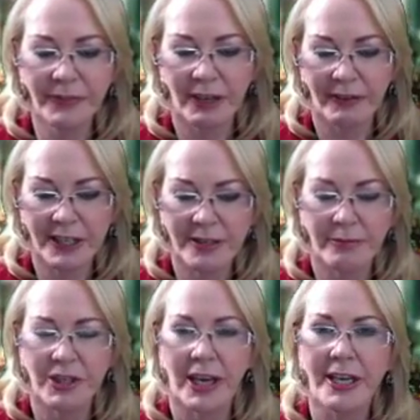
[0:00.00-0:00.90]
have had
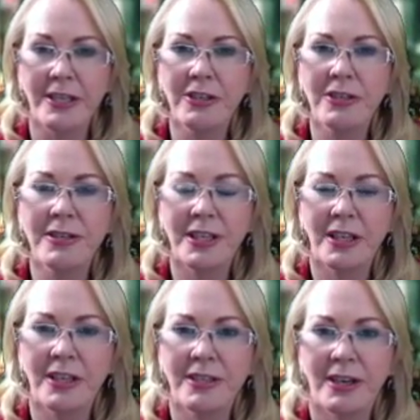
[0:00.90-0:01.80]
some changes
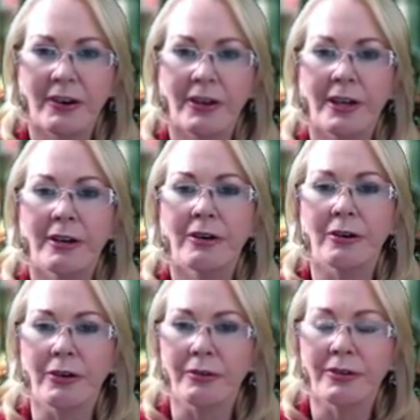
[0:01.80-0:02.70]
in this area,
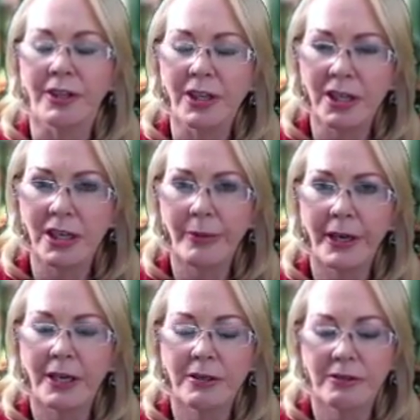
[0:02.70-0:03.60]
or you're thinking
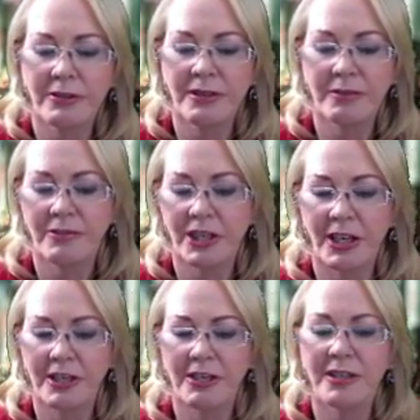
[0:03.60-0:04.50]
about doing some
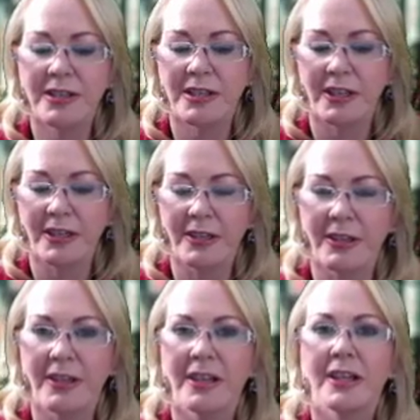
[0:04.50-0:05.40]
changes,
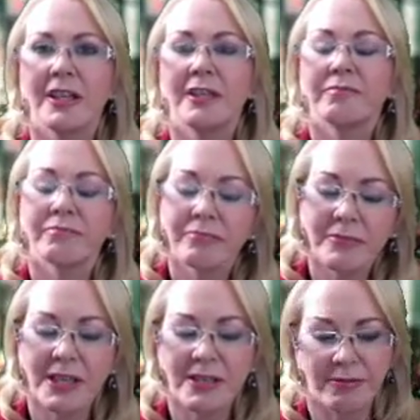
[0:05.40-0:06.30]
then
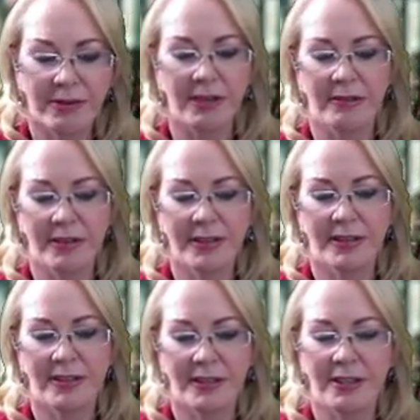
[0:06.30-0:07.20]
guess what? This
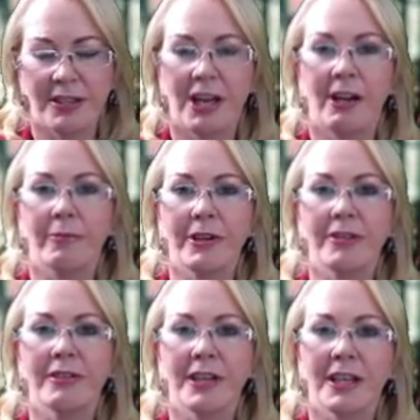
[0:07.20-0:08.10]
is the time where
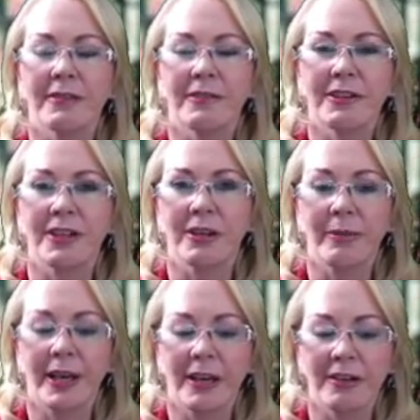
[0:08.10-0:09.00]
you're going to have to think
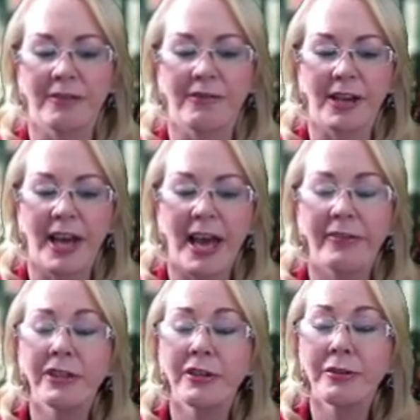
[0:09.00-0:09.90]
about it if you
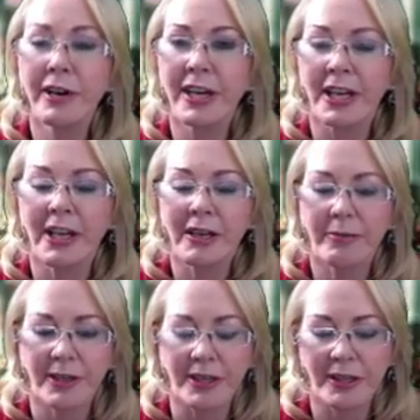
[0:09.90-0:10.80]
haven't already,
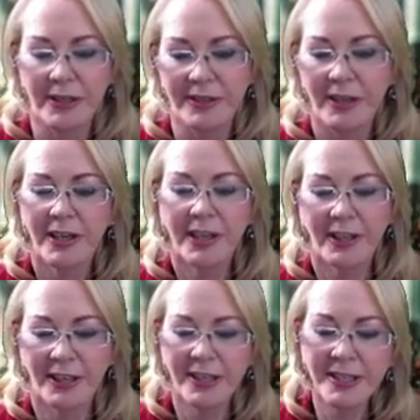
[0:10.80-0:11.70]
because
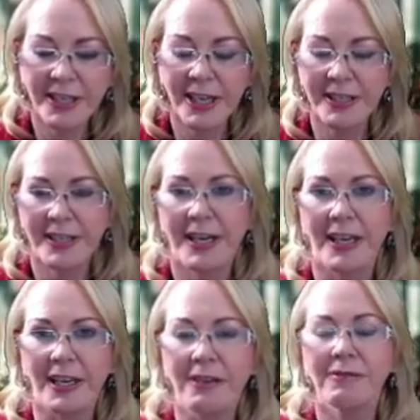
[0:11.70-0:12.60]
these dates that I
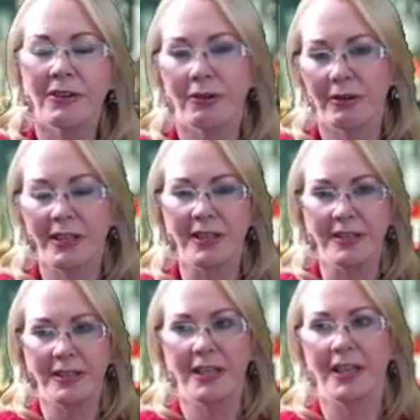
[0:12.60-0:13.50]
give you
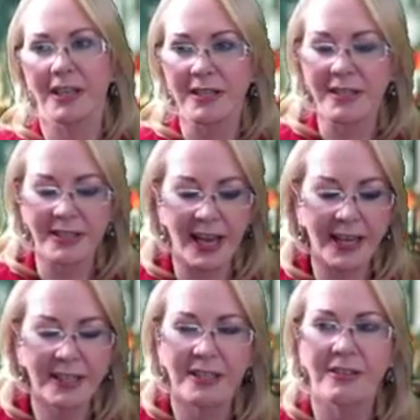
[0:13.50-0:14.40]
is the
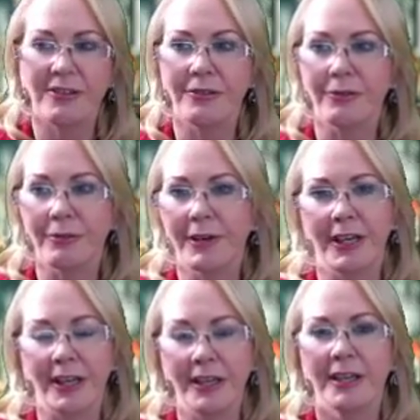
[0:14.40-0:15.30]
exact
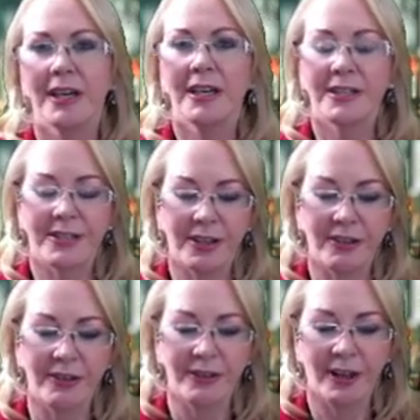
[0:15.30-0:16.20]
degree.
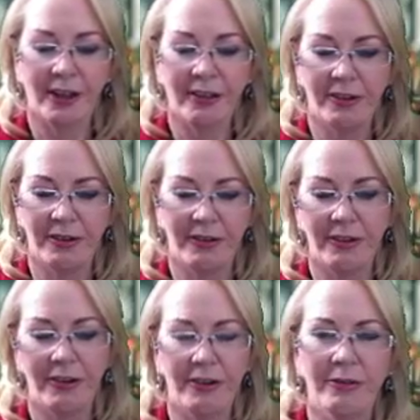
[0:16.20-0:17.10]
So,
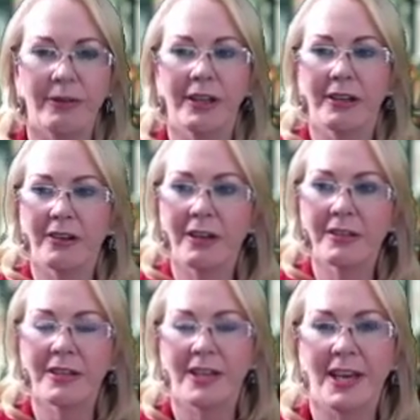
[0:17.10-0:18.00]
you know, we've
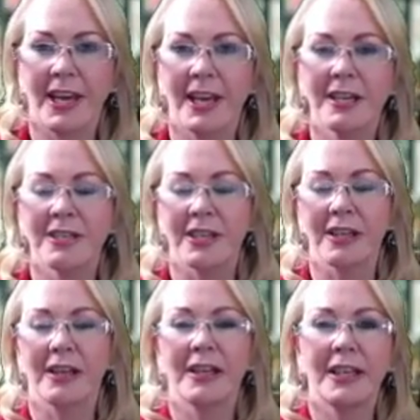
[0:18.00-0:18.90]
got the energy
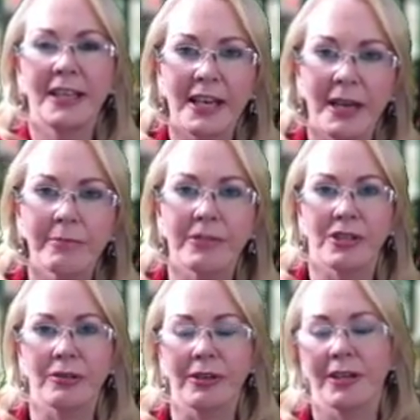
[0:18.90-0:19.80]
leading up
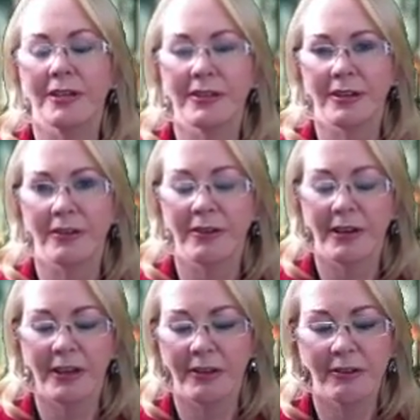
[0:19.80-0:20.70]
to it. So,
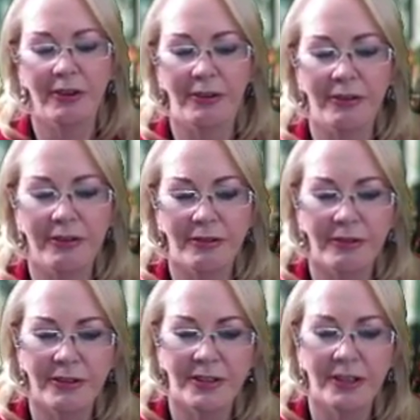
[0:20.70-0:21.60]
you know, you
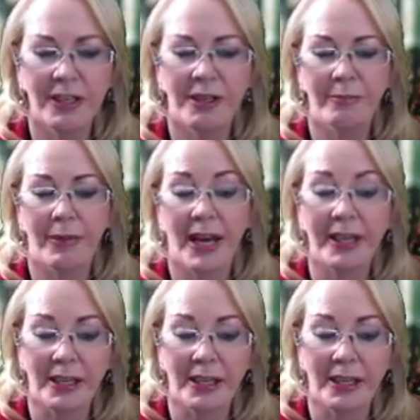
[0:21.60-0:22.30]
certainly in my